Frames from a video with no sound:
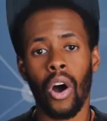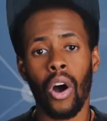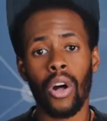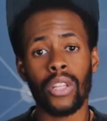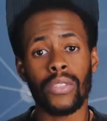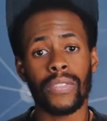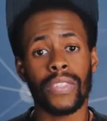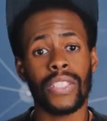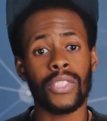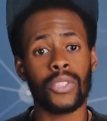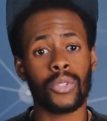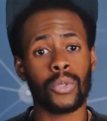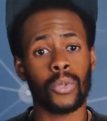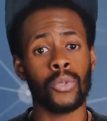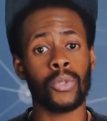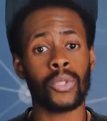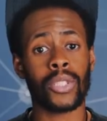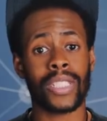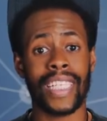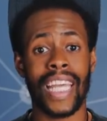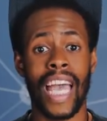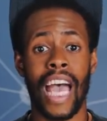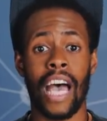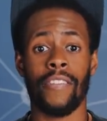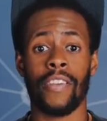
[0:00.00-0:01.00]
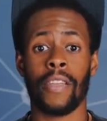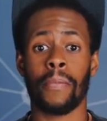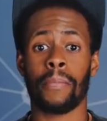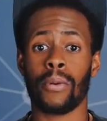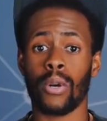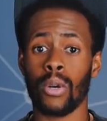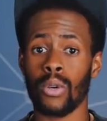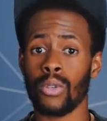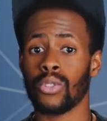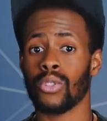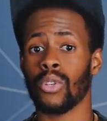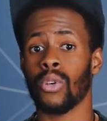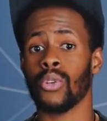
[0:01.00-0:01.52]
All of these tools can have a
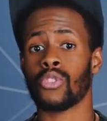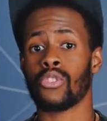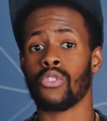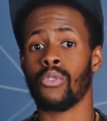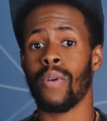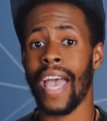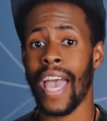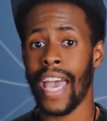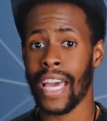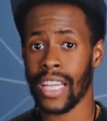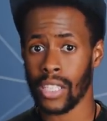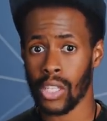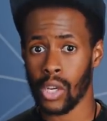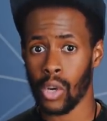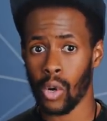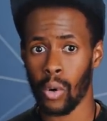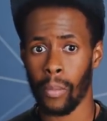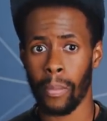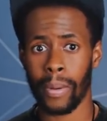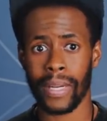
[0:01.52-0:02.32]
pro-social end goal,